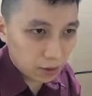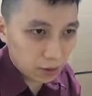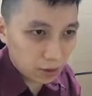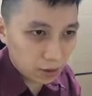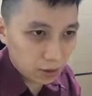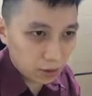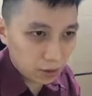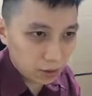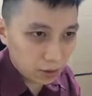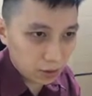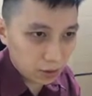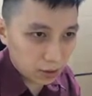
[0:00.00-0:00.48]

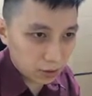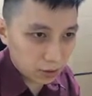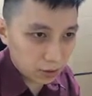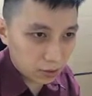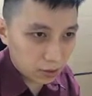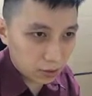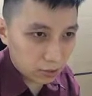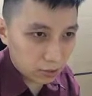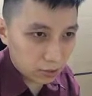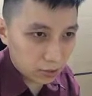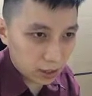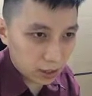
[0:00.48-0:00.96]
is a
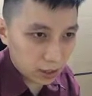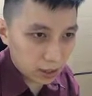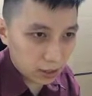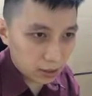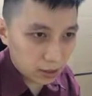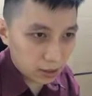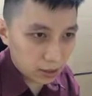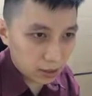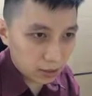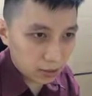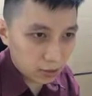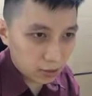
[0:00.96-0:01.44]
tube that
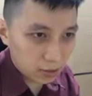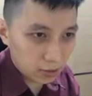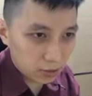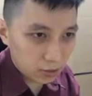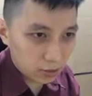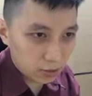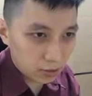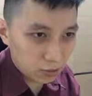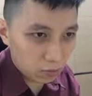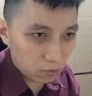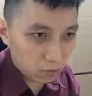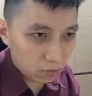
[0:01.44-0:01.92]
is
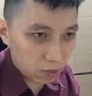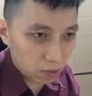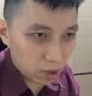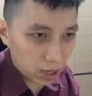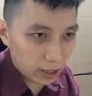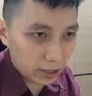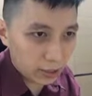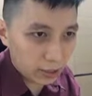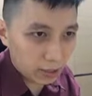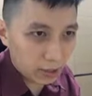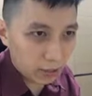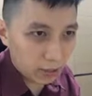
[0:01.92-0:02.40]

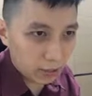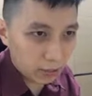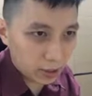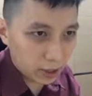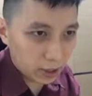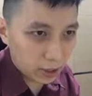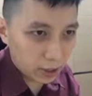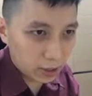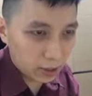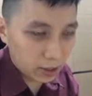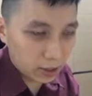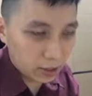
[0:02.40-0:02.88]
wide.
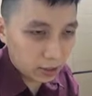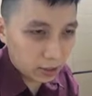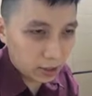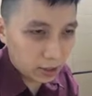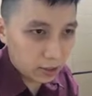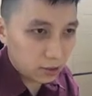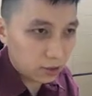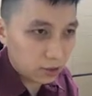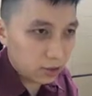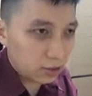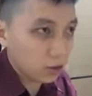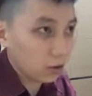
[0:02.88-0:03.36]
Okay,
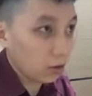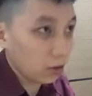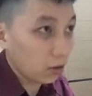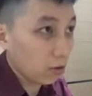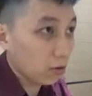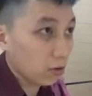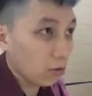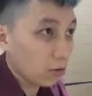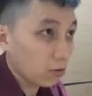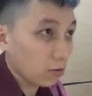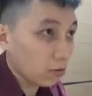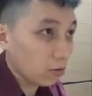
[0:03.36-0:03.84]

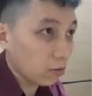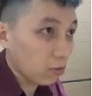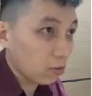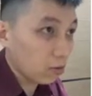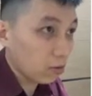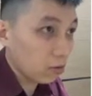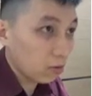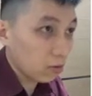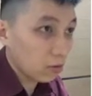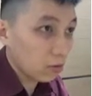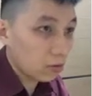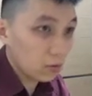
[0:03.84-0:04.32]
so
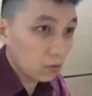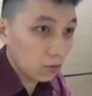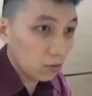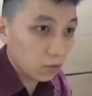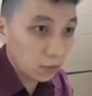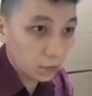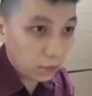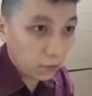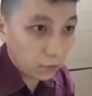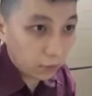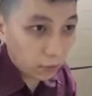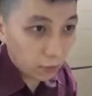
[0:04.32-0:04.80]

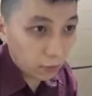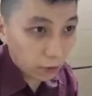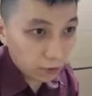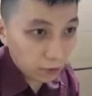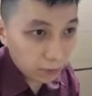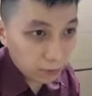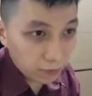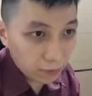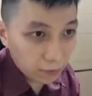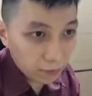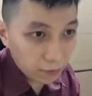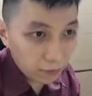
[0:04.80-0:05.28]
for
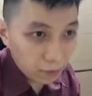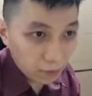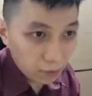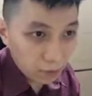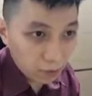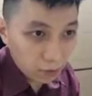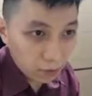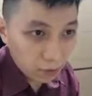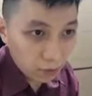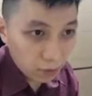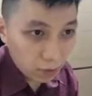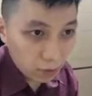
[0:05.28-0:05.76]
a
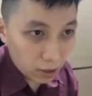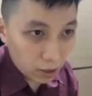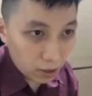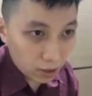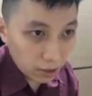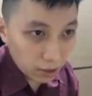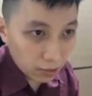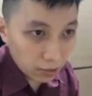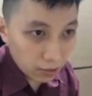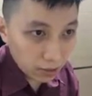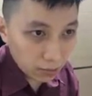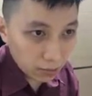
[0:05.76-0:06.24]

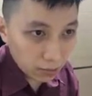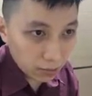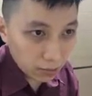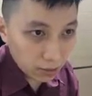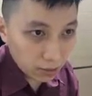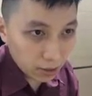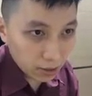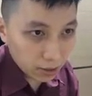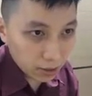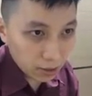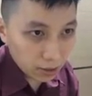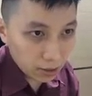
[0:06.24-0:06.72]
wide tube,
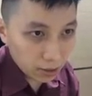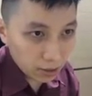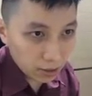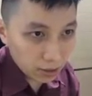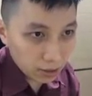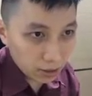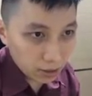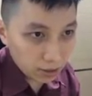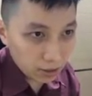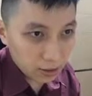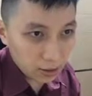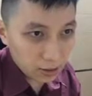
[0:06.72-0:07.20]
let's say
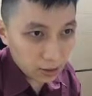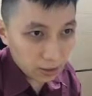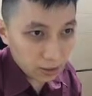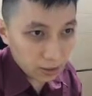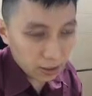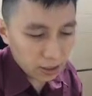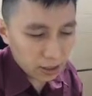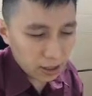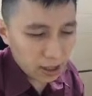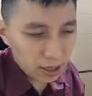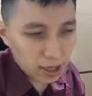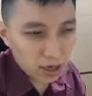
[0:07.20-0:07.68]
this is
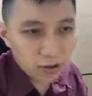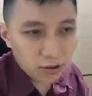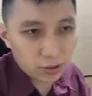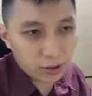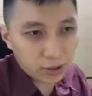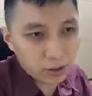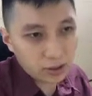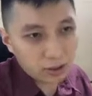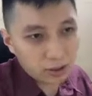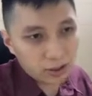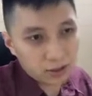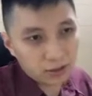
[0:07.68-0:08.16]
the
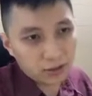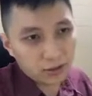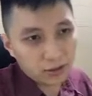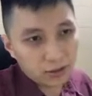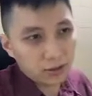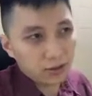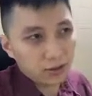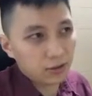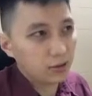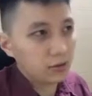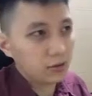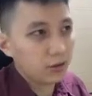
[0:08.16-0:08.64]
increase
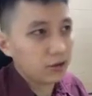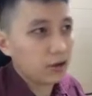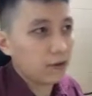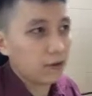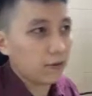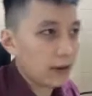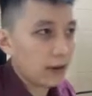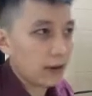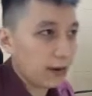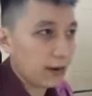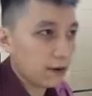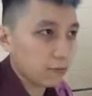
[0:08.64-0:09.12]
of
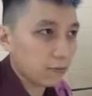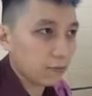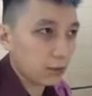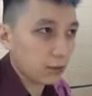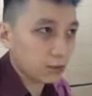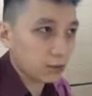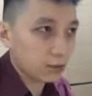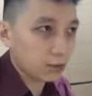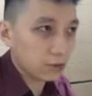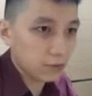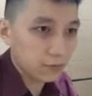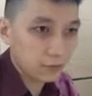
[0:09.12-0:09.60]
how
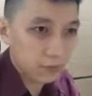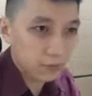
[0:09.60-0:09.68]
much